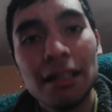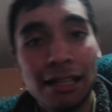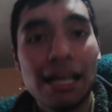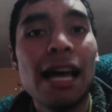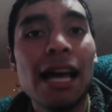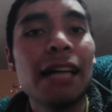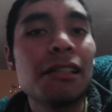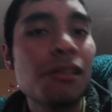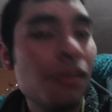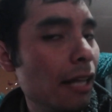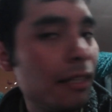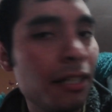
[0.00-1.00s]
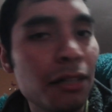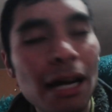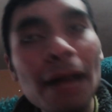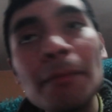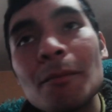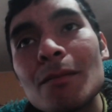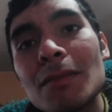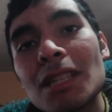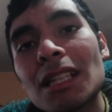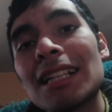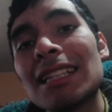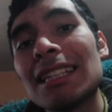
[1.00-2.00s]
etc.,
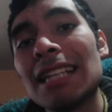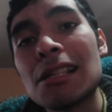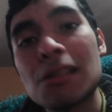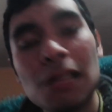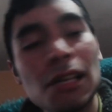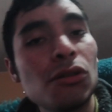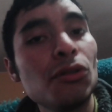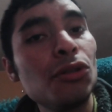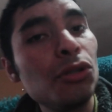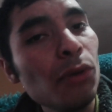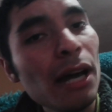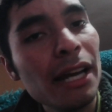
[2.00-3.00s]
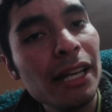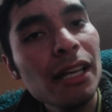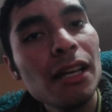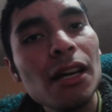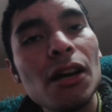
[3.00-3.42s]
the season 20,